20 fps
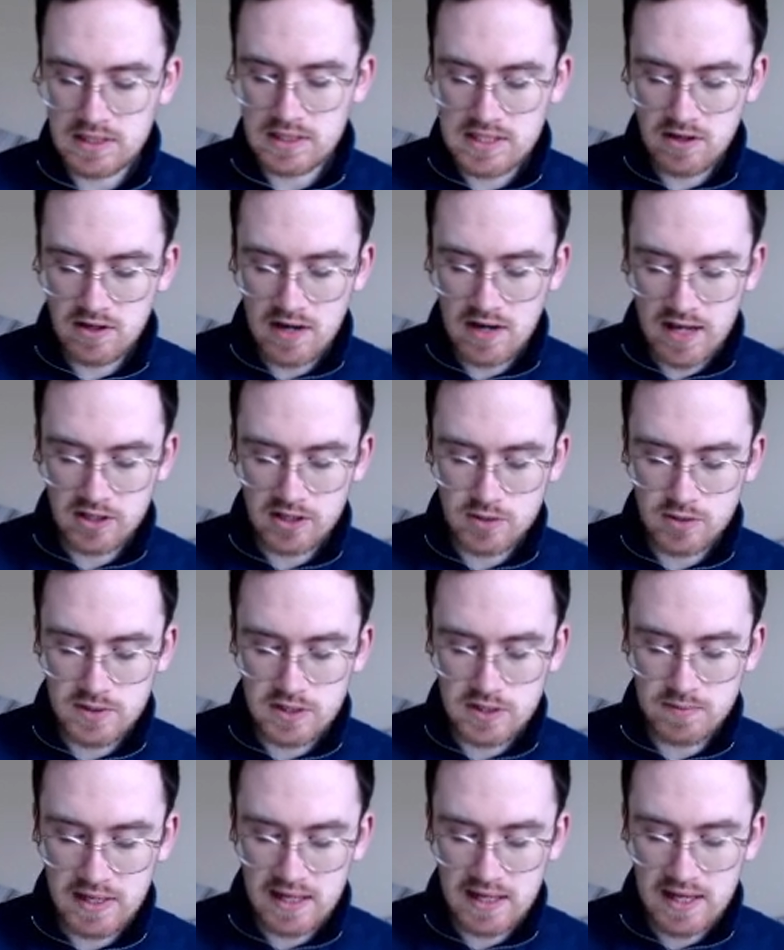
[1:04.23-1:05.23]
algebra to
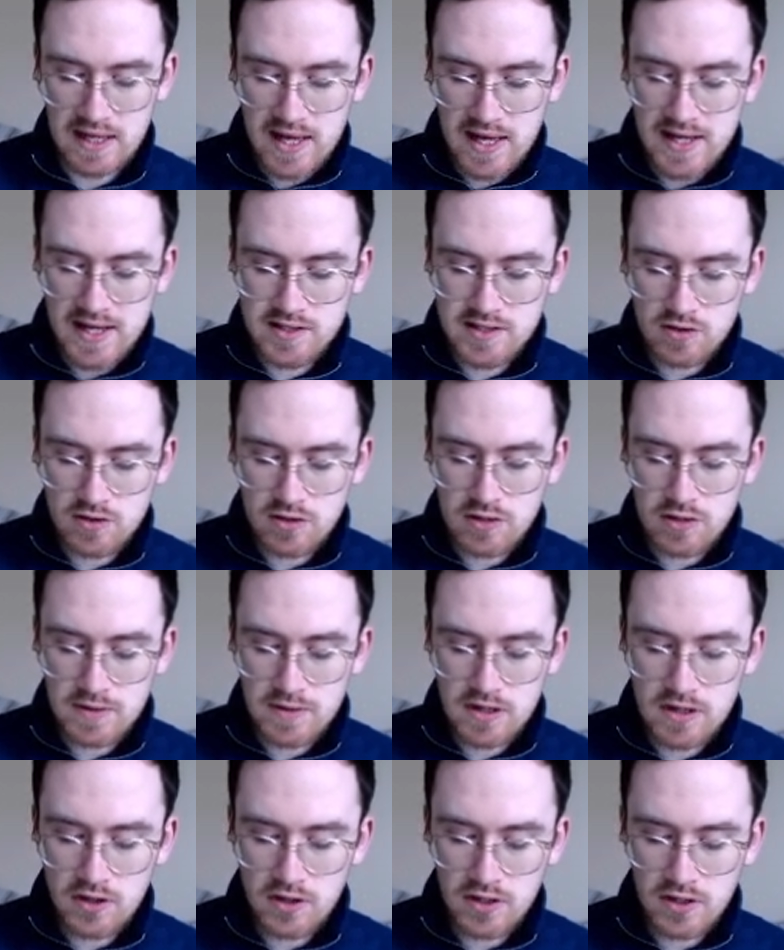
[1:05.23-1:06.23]
be. It's all about
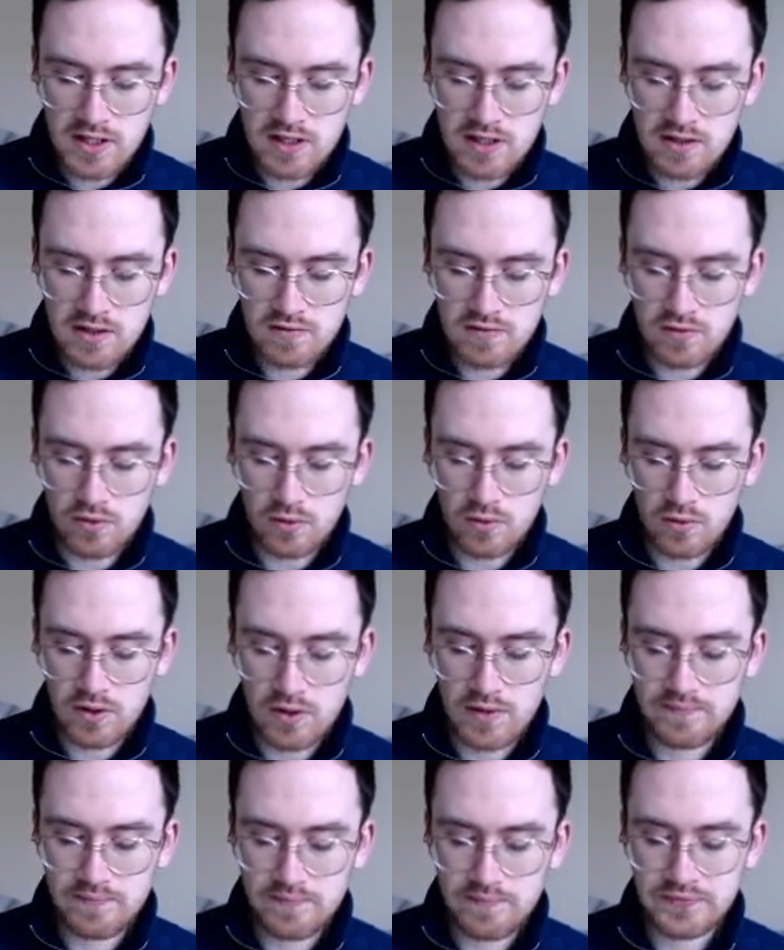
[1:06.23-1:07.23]
looking for
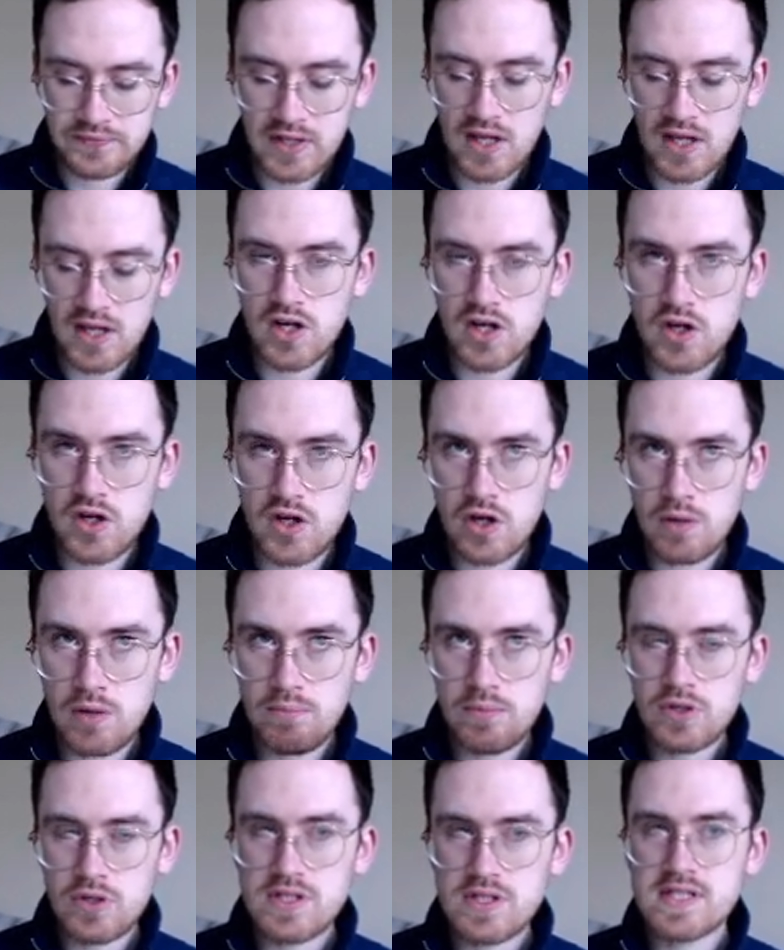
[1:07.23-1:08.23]

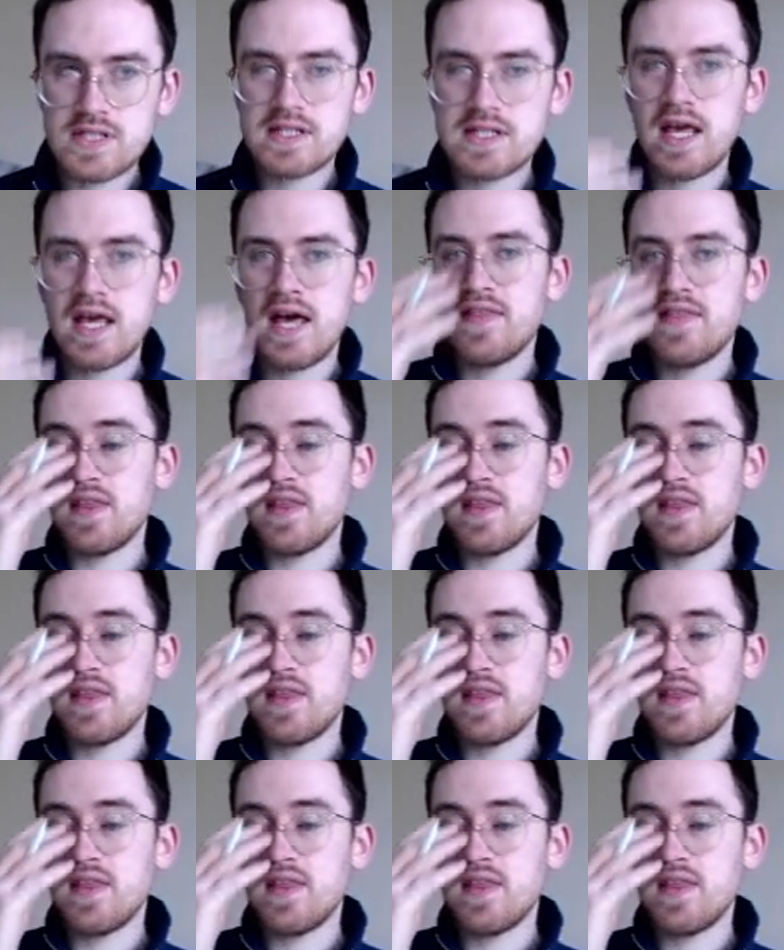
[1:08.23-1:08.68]
numbers that